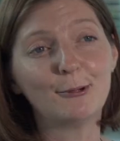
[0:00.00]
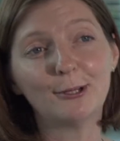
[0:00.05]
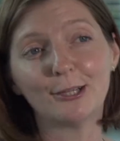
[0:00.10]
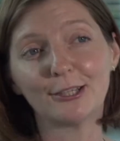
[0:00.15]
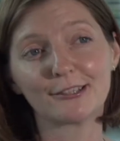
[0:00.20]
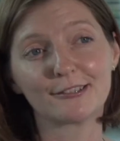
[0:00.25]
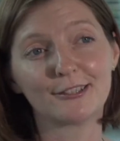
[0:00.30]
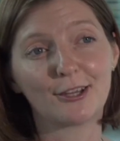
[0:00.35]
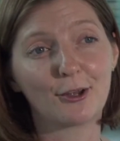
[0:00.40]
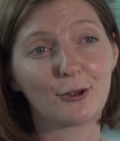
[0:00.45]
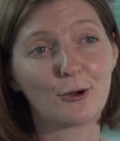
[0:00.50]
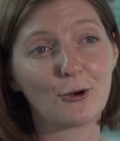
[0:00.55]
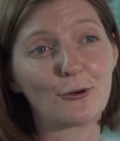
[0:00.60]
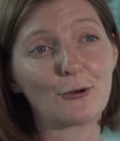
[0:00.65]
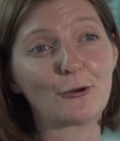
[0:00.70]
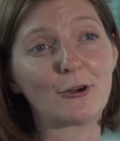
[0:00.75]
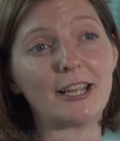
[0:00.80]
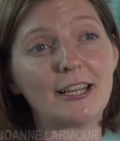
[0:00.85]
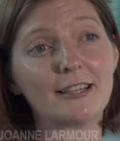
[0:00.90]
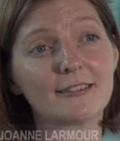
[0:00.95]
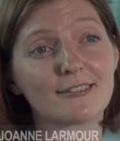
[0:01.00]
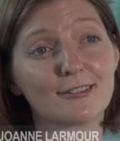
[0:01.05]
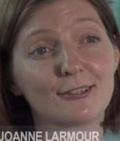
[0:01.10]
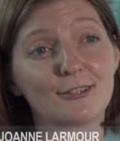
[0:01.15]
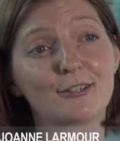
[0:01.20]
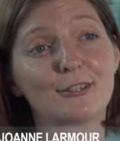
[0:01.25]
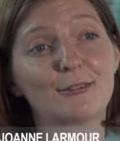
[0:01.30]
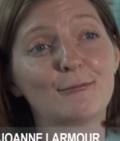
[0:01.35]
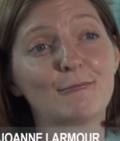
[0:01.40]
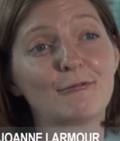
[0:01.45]
we looked at a concrete
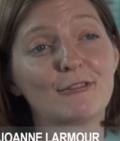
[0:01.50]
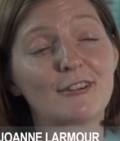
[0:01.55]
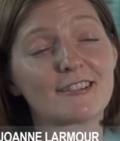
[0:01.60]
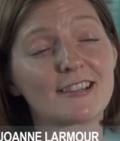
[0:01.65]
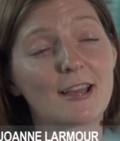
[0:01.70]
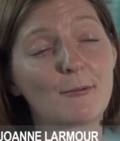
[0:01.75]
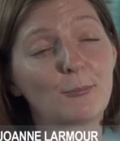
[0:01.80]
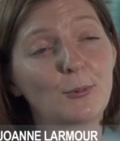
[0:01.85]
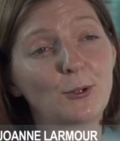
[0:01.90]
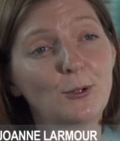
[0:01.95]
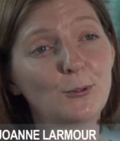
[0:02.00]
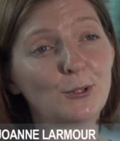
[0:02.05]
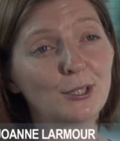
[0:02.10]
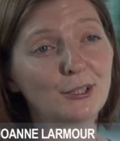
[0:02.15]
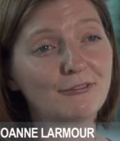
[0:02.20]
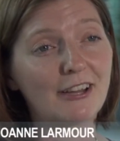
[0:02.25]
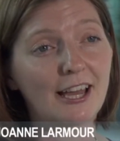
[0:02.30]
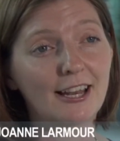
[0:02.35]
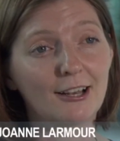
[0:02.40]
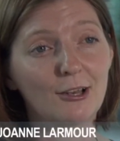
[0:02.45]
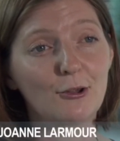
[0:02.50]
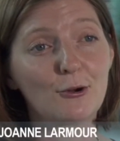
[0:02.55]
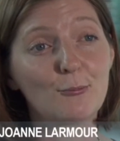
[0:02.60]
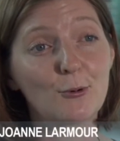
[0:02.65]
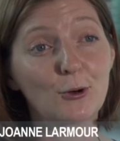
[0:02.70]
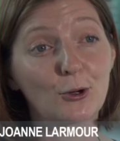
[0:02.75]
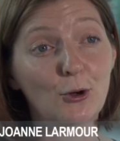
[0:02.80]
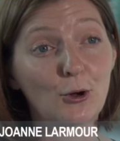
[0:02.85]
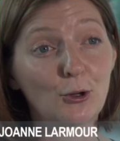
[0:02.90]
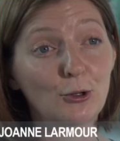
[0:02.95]
solution, for example, you would have had a lot
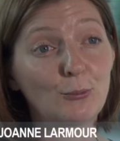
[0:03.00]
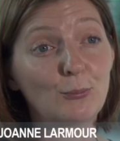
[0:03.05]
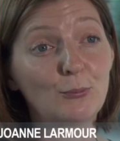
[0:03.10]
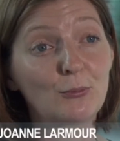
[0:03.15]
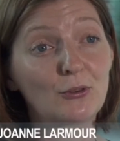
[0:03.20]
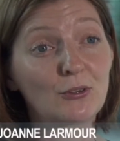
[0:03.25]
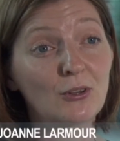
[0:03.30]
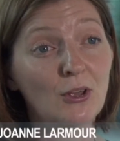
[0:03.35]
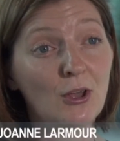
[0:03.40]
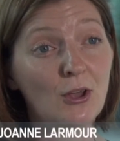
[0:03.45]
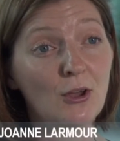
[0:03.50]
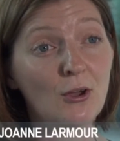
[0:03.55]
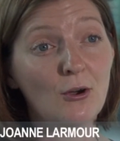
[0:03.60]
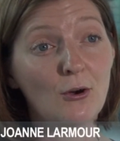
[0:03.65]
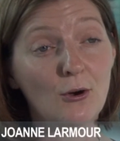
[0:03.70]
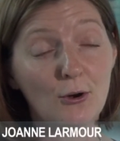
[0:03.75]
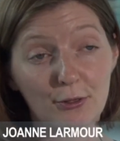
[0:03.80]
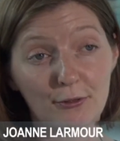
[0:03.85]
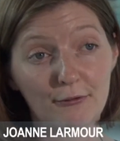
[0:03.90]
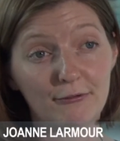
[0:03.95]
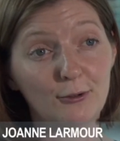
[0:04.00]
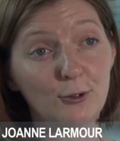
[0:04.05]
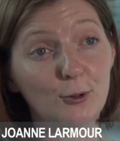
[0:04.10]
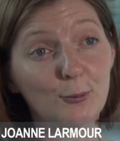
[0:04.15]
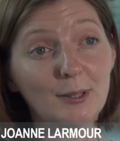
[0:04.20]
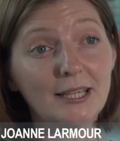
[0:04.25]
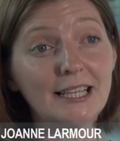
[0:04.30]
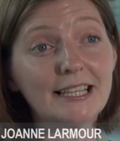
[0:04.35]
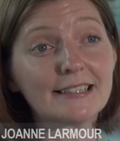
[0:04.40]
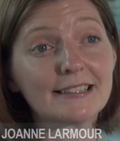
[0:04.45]
more columns on the floor
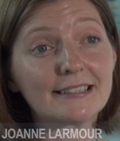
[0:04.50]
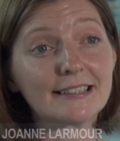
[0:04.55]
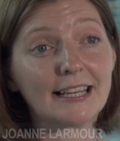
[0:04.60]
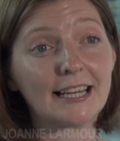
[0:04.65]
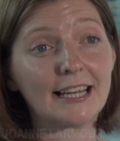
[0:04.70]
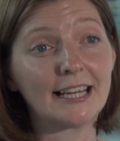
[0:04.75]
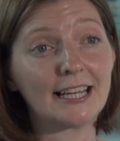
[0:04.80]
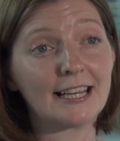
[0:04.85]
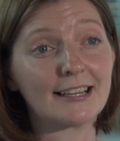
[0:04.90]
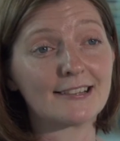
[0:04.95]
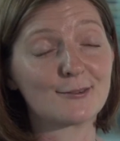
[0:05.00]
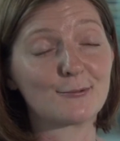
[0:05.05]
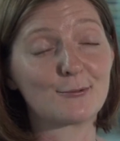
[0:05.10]
plate. As